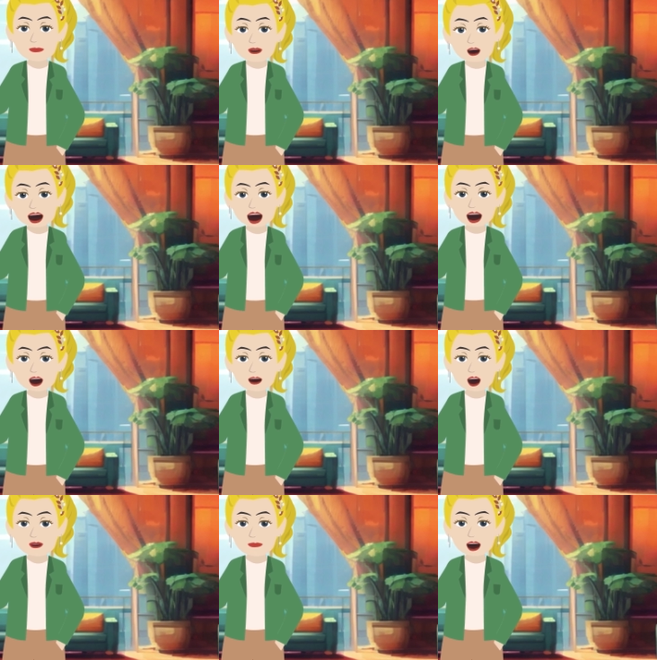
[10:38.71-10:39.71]
Many of
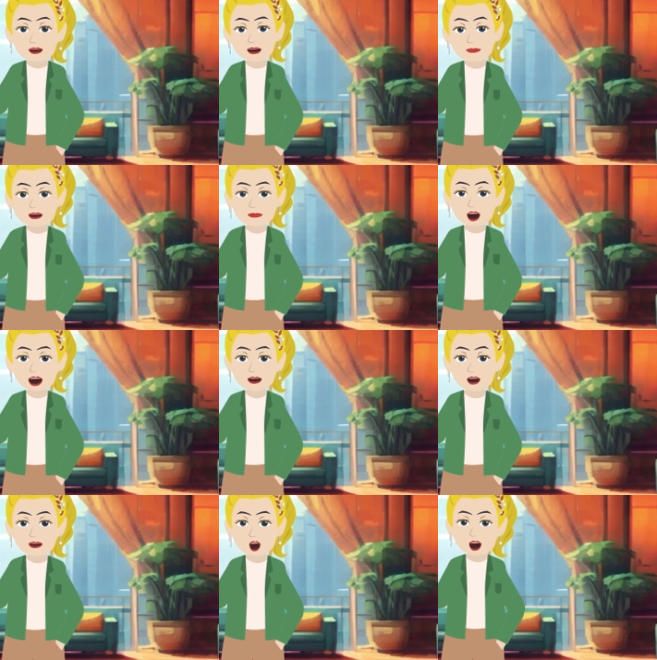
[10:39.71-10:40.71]
you practice the science
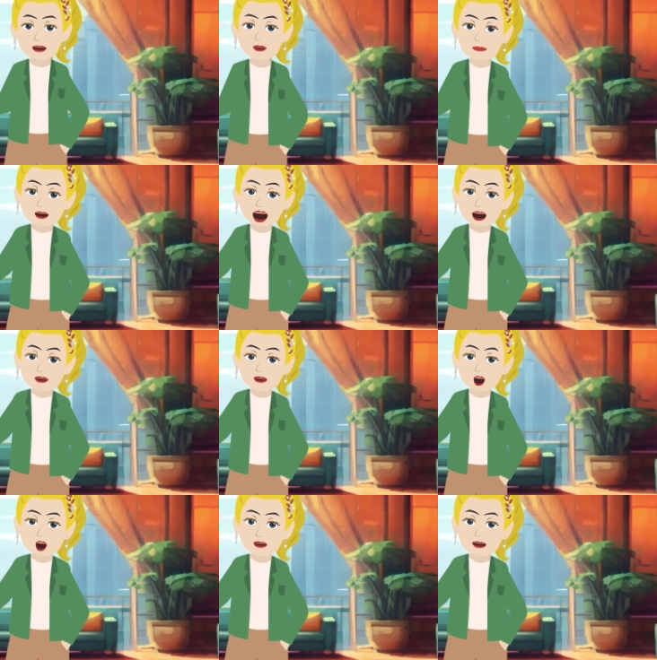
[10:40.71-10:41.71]
of deliberate
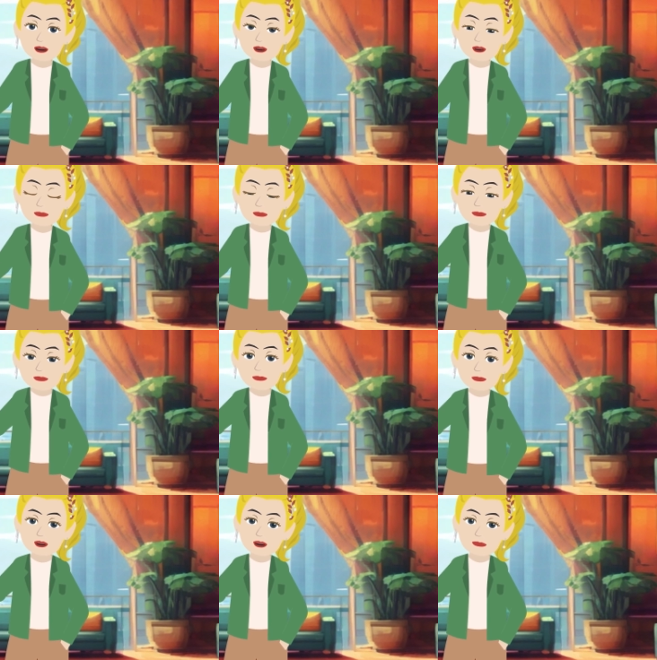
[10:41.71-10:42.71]
creation
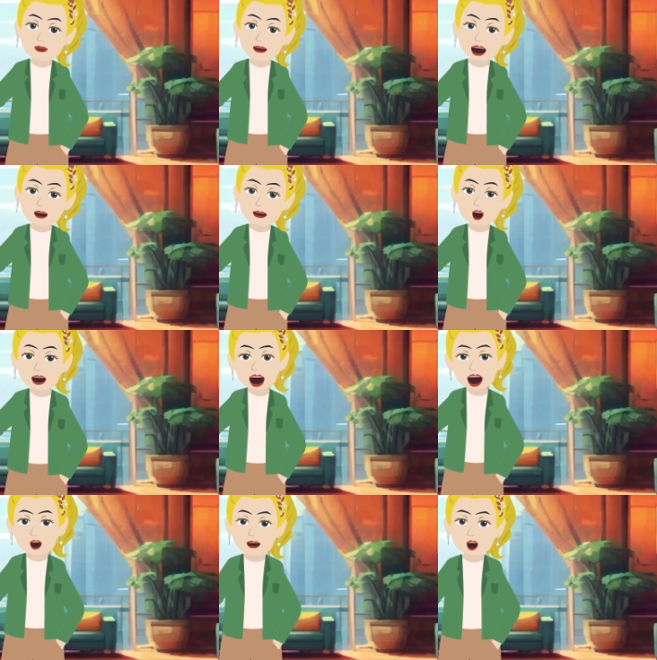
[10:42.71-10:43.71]
like you do
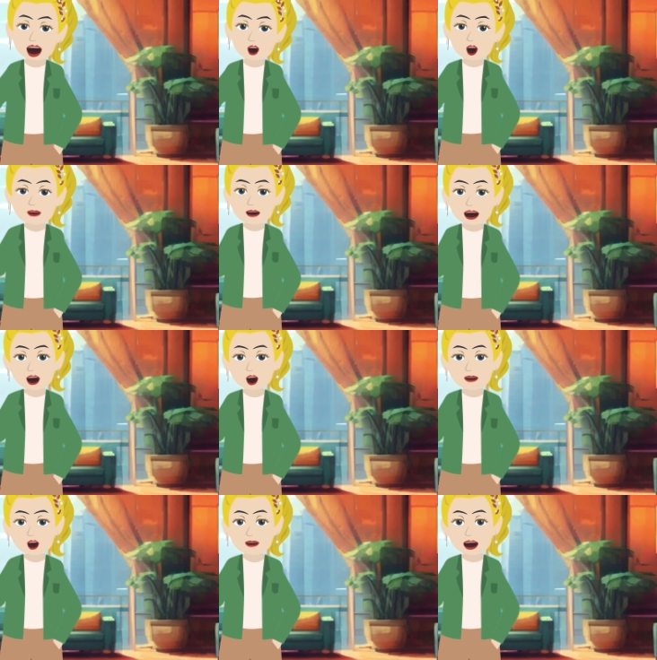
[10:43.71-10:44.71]
all of the other
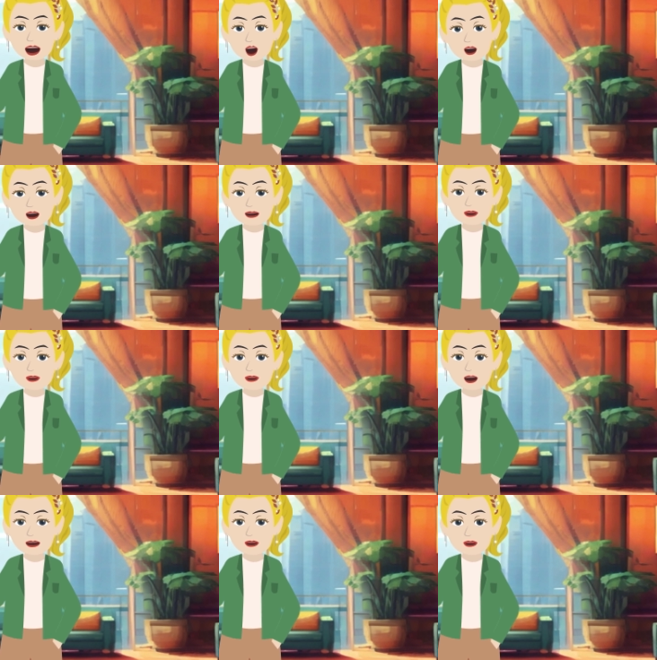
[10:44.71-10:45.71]
hard, laborious,
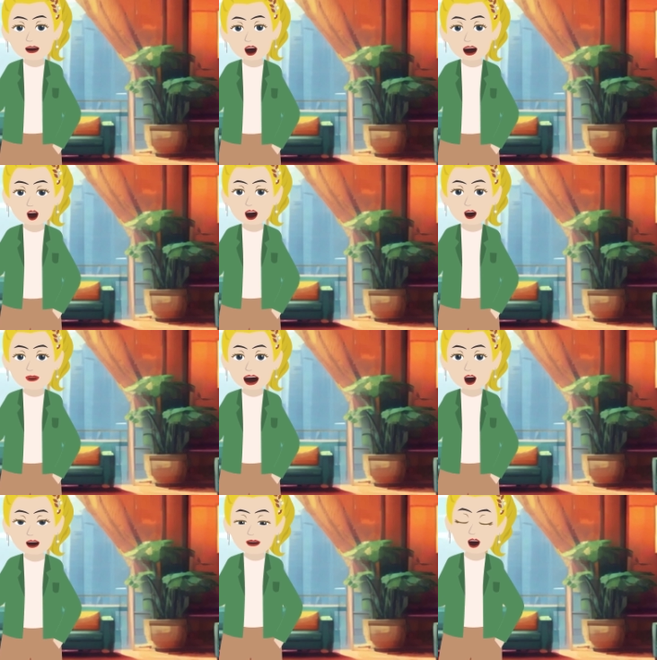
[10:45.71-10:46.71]

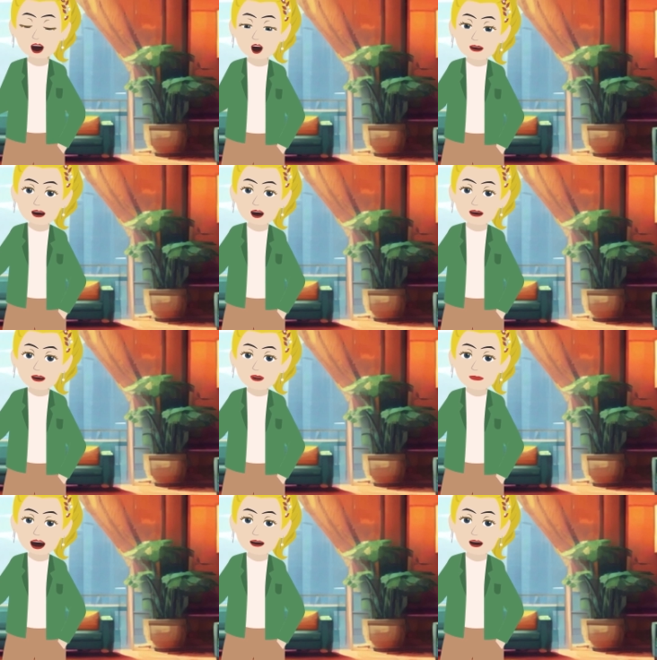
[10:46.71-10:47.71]
time-consuming things that you've
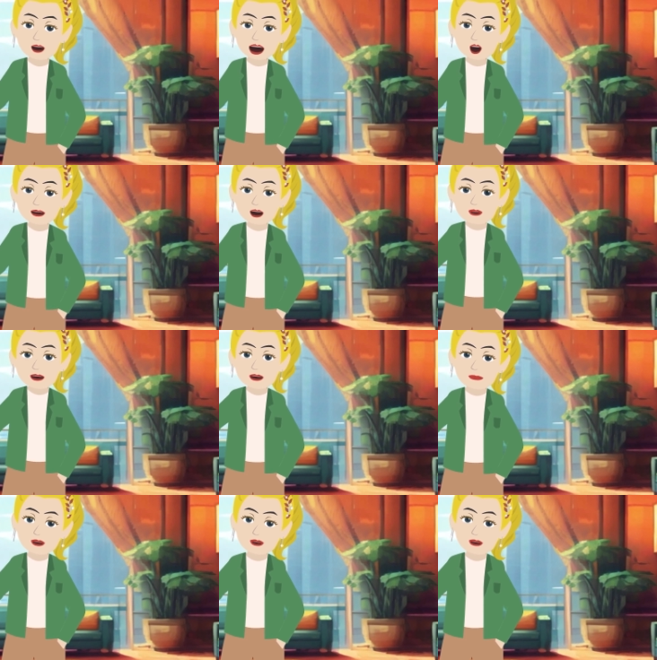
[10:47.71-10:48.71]
discovered along your
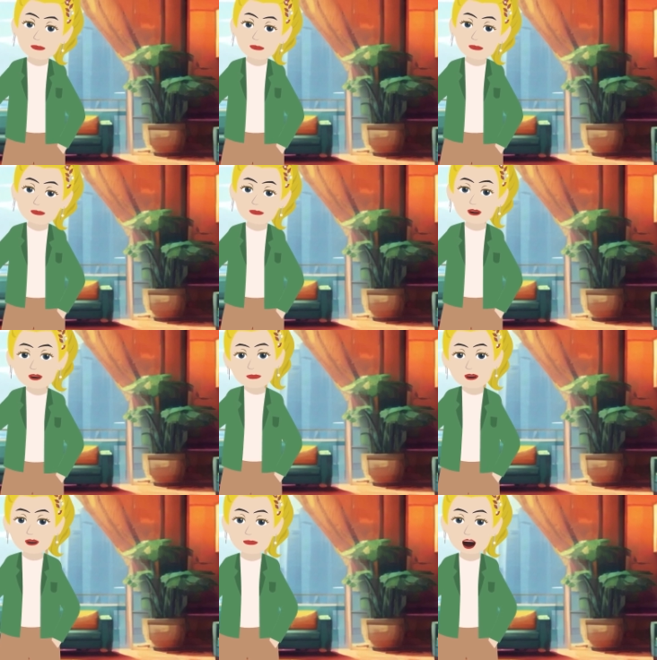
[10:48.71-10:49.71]
physical path.
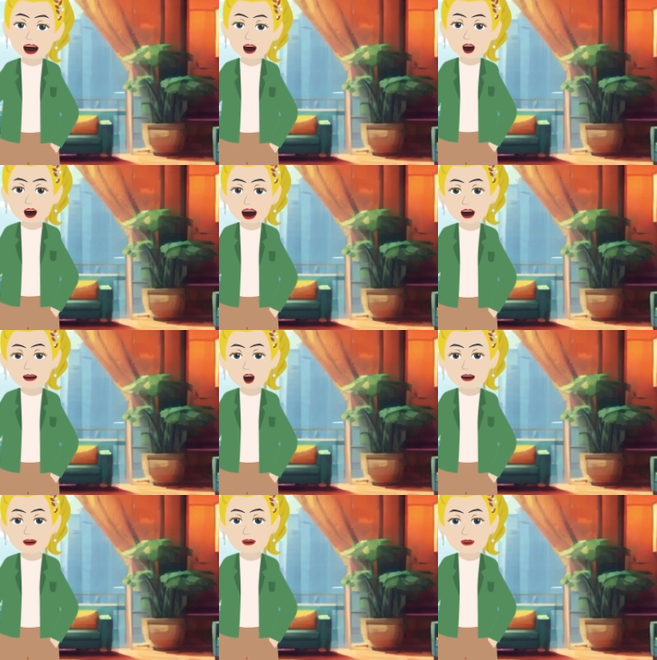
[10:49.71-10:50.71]
And what we are
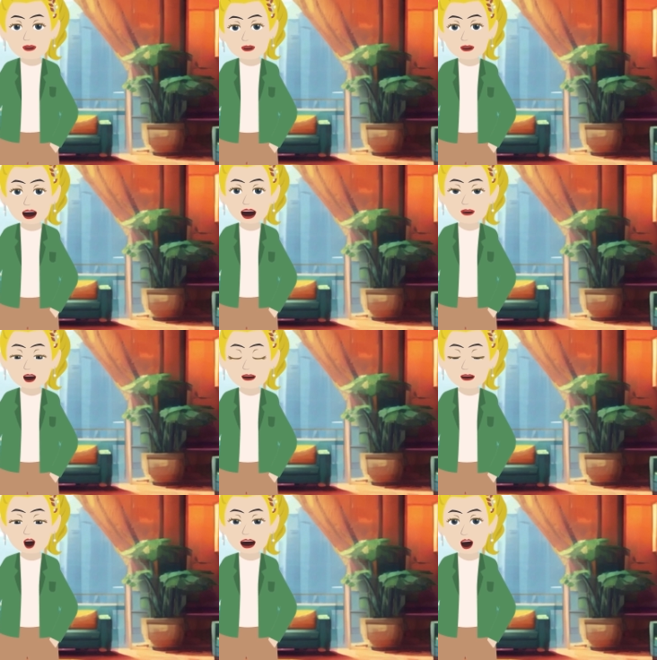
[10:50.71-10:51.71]
wanting you to come to
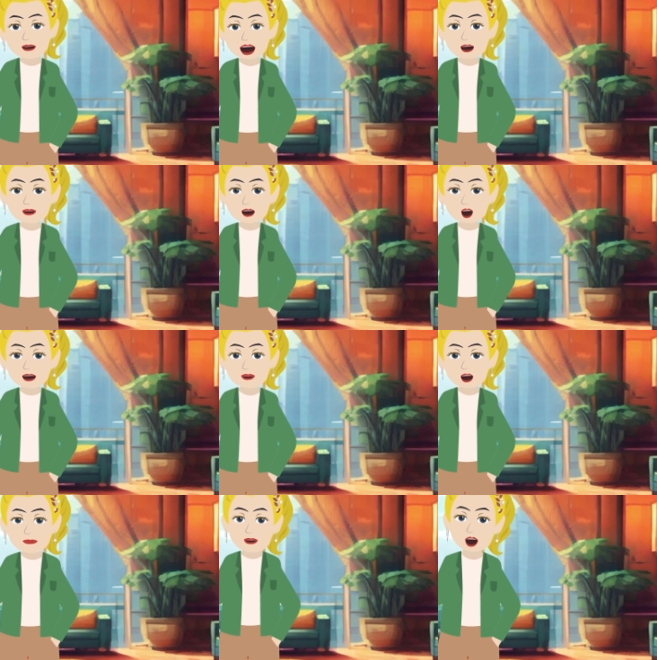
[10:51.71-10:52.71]
the realization of
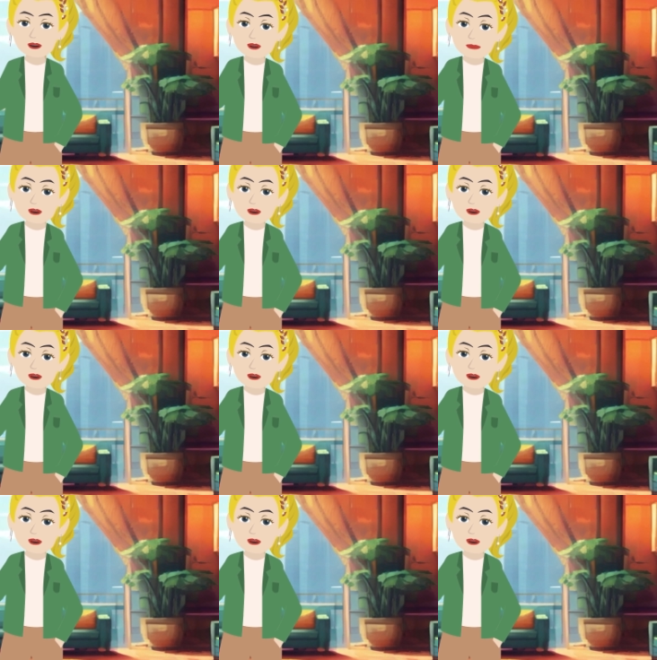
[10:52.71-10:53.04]
is that